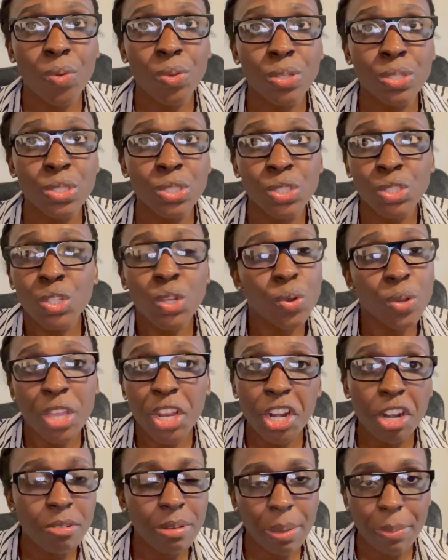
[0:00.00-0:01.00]
still
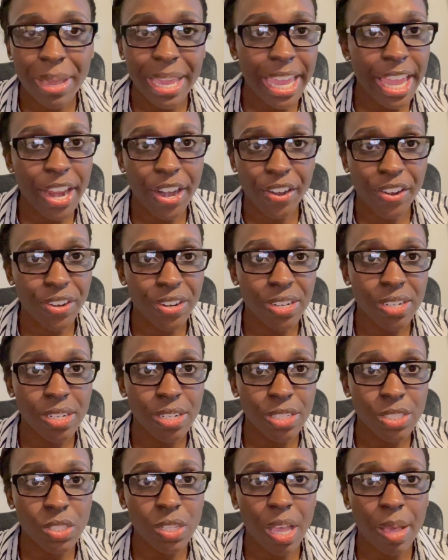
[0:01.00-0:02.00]
care about my hair.
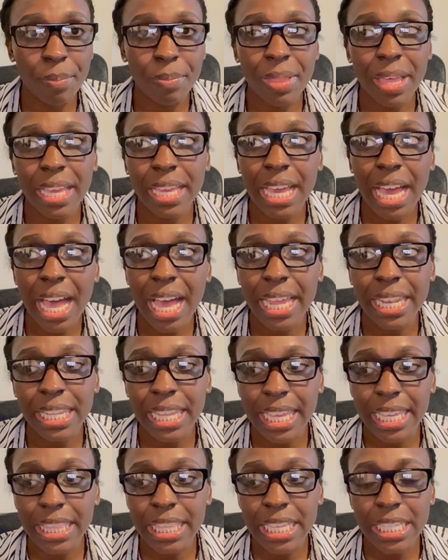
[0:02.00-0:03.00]
So I'm like, God,
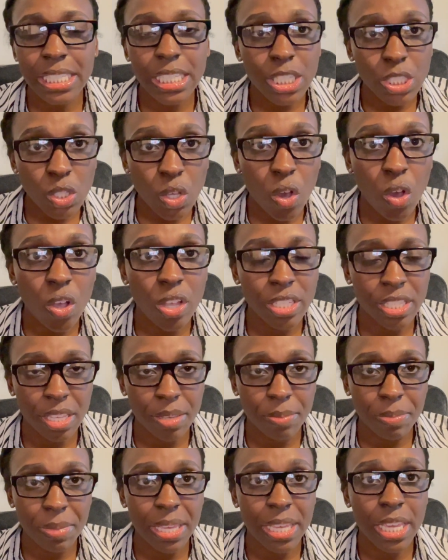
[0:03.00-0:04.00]
like this is
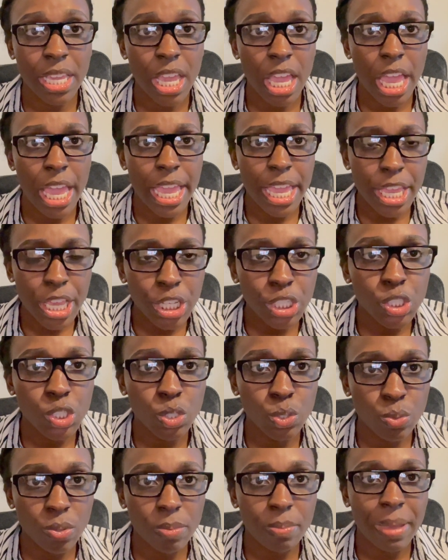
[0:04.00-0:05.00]
causing me
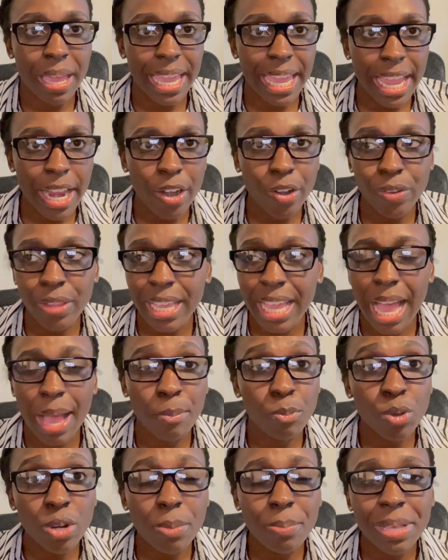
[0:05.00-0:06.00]
issues with my hair. Like I'm
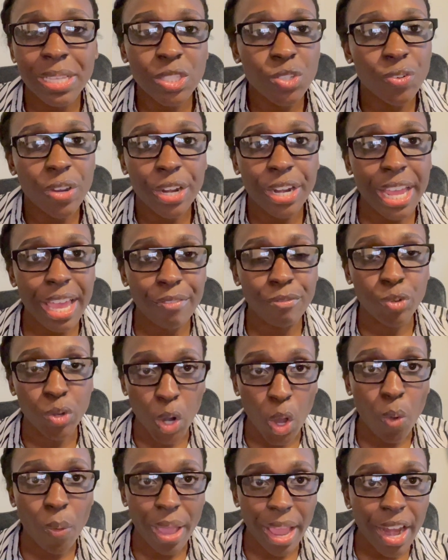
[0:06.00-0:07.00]
gonna mess around and have
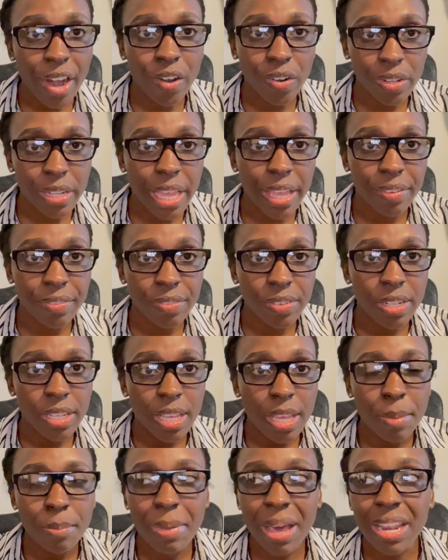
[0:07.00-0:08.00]
no hair left
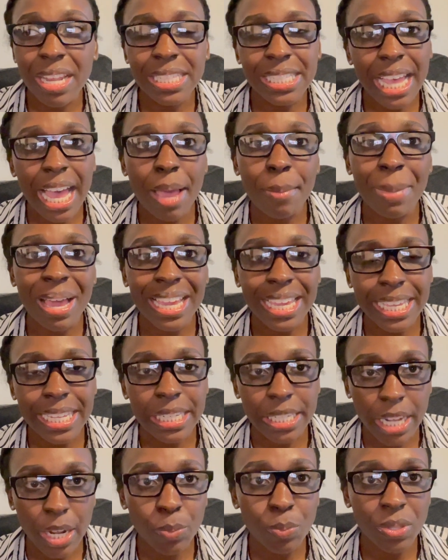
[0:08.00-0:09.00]
by the time I get
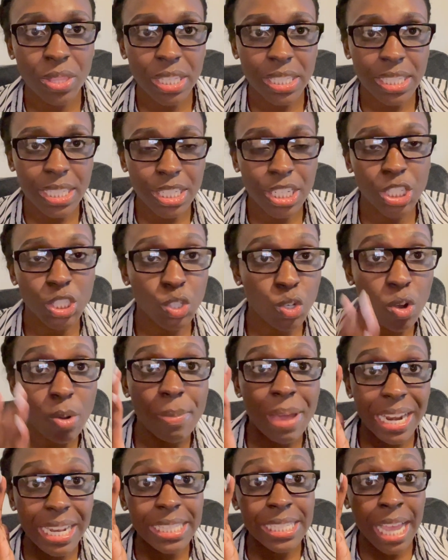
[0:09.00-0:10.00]
done with this condition, or
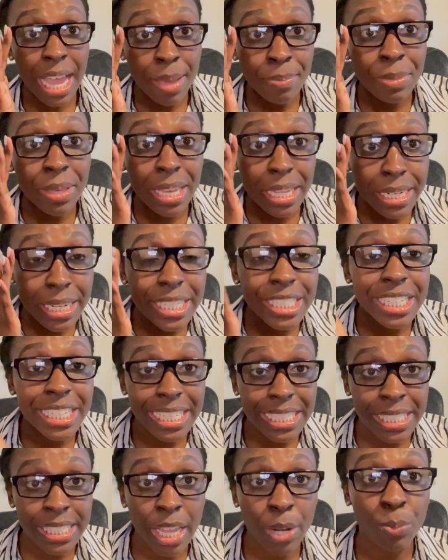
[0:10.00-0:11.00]
by the time the condition
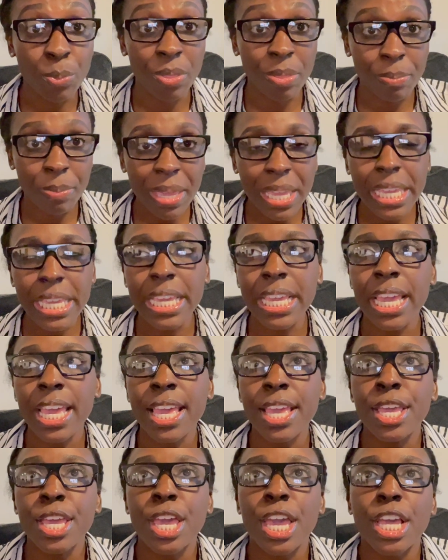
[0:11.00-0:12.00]
gets done with me.
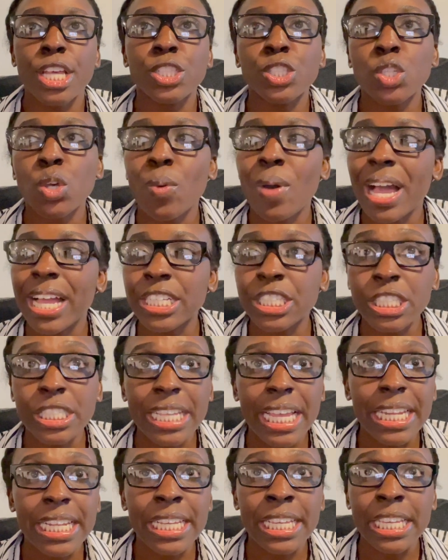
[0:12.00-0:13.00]
And so I just
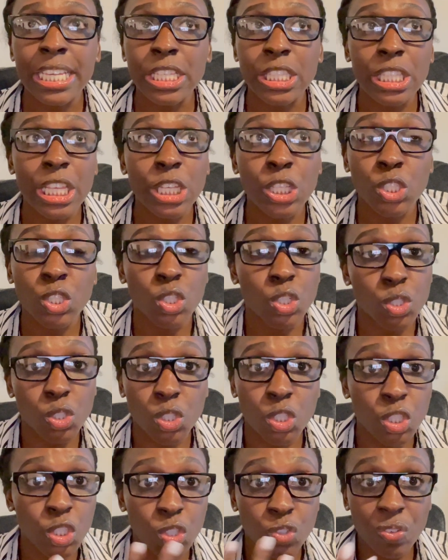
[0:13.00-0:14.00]
had to like
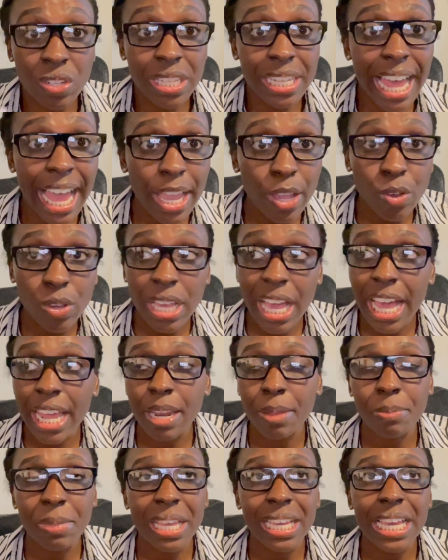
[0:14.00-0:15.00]
just rely on God.
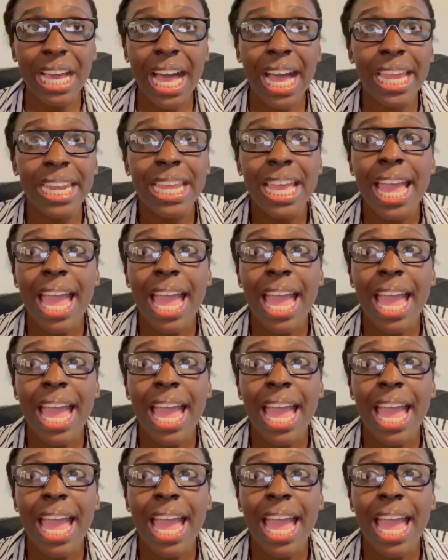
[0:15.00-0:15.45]
I'm like, God,